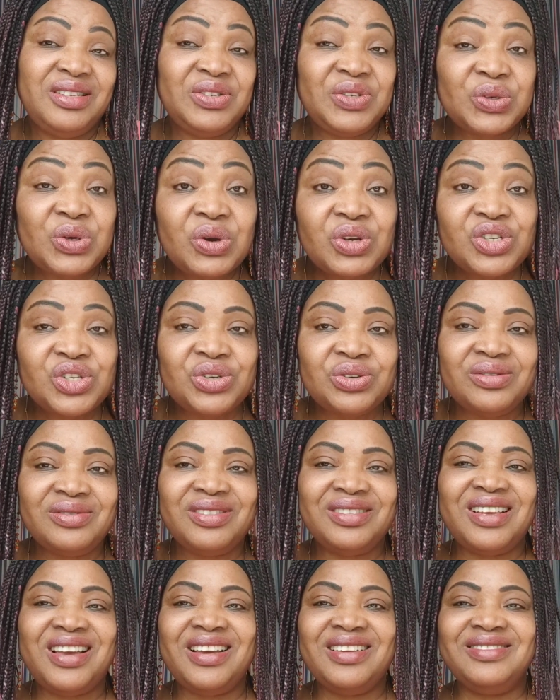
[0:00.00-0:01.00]

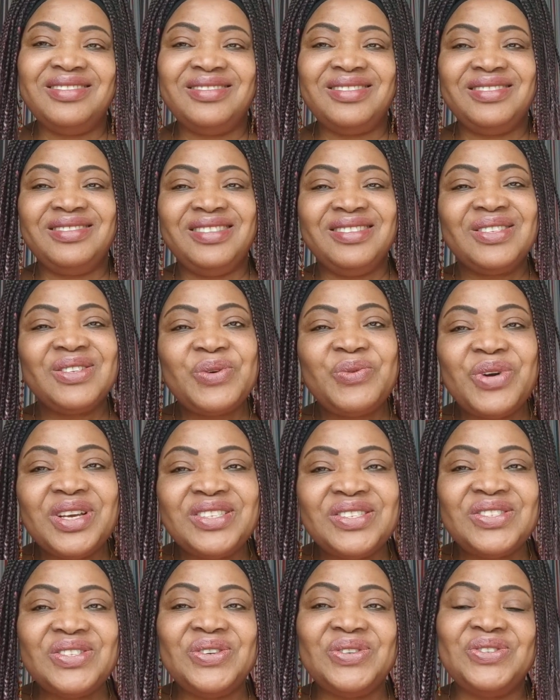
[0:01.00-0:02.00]
discussions and these
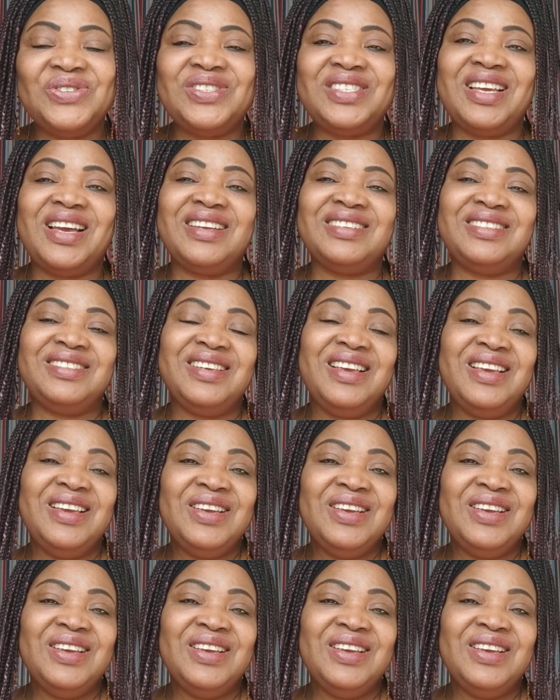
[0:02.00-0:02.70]
questions that